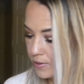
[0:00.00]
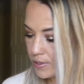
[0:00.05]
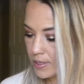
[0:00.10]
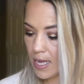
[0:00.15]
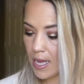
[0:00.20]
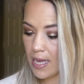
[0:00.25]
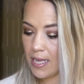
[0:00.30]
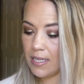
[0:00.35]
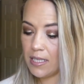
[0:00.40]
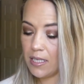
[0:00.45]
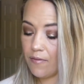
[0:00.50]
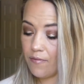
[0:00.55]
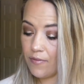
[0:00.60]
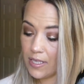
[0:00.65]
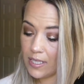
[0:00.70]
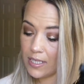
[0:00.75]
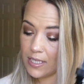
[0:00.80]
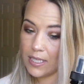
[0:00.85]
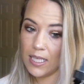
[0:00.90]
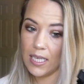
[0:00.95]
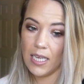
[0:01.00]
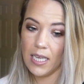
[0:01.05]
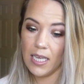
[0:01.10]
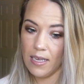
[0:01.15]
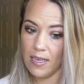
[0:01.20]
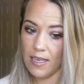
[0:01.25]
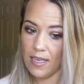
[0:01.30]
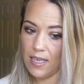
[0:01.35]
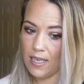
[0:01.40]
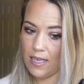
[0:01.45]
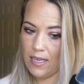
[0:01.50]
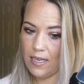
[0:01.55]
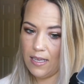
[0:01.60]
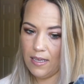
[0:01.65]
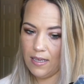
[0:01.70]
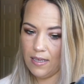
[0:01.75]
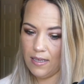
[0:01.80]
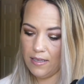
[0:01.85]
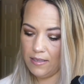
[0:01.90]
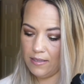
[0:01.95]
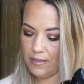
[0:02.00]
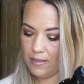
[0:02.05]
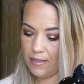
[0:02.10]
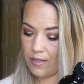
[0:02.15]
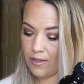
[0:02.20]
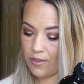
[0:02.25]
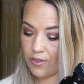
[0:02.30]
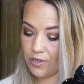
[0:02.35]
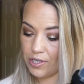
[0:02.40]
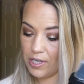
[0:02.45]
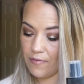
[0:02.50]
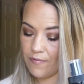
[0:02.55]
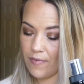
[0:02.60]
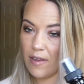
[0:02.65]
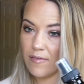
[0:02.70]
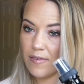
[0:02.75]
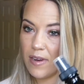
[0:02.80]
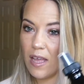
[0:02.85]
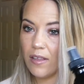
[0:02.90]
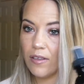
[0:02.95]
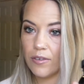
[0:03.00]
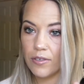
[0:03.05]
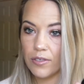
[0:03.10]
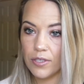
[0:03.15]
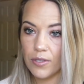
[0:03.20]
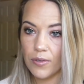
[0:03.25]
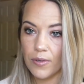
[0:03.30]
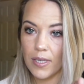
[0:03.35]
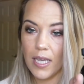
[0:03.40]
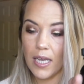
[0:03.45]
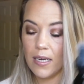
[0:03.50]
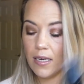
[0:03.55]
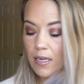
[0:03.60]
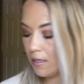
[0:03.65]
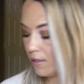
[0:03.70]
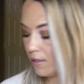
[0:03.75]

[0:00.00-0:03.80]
size of this thing is $35. So again, a